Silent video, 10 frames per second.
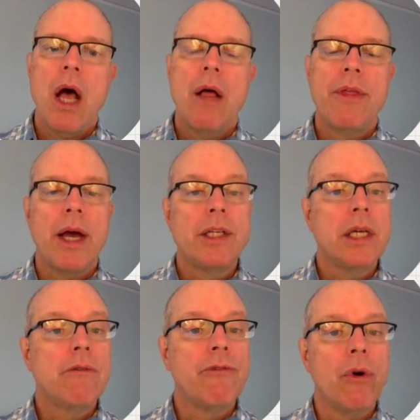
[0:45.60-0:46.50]
The idea
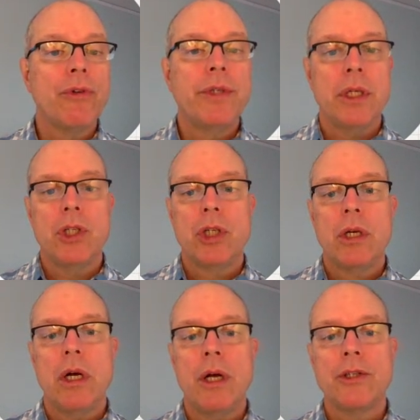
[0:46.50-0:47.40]
of voltage
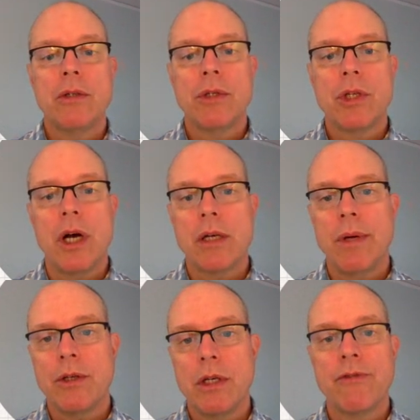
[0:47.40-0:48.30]
also is talked
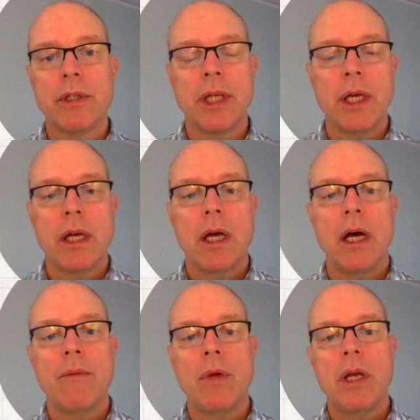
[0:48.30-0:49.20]
about differently.
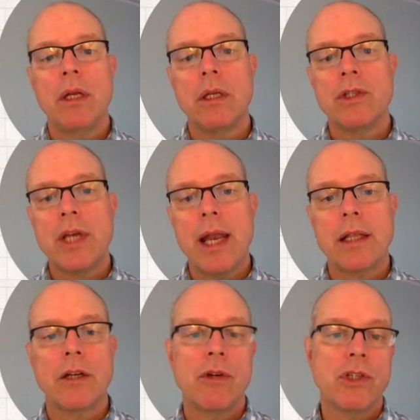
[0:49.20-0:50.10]
In static
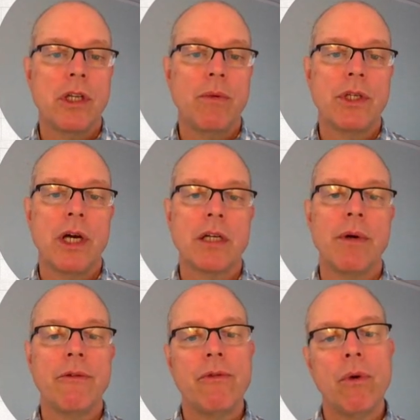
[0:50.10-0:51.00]
electricity, we talked
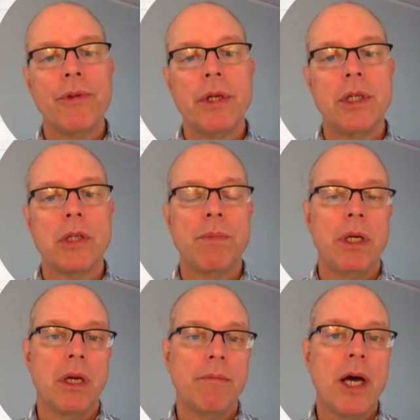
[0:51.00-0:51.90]
about voltage as
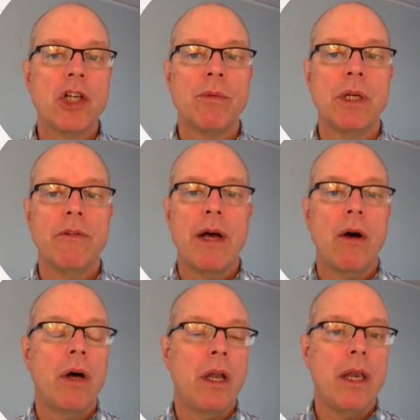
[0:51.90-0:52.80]
being a measurement of how
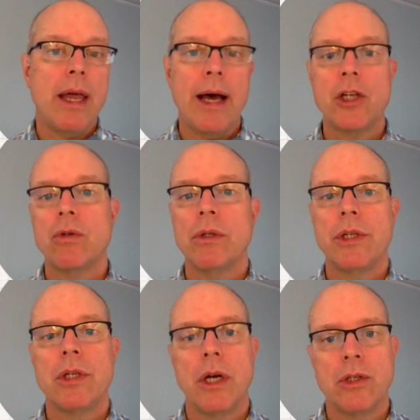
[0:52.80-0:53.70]
unnatural the
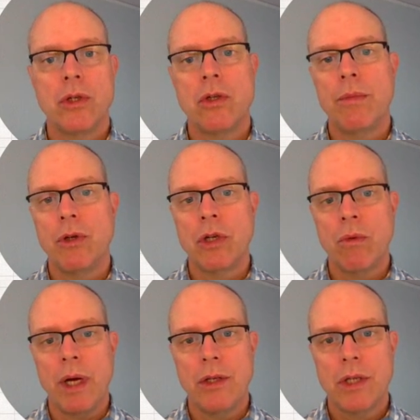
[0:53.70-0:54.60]
charge distribution
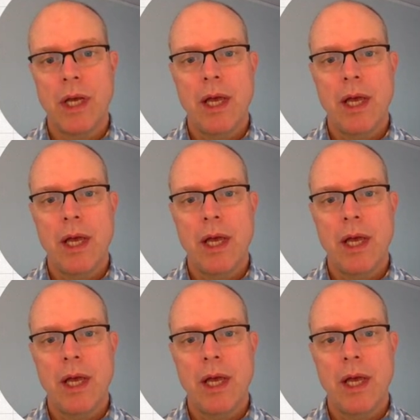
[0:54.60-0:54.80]
was.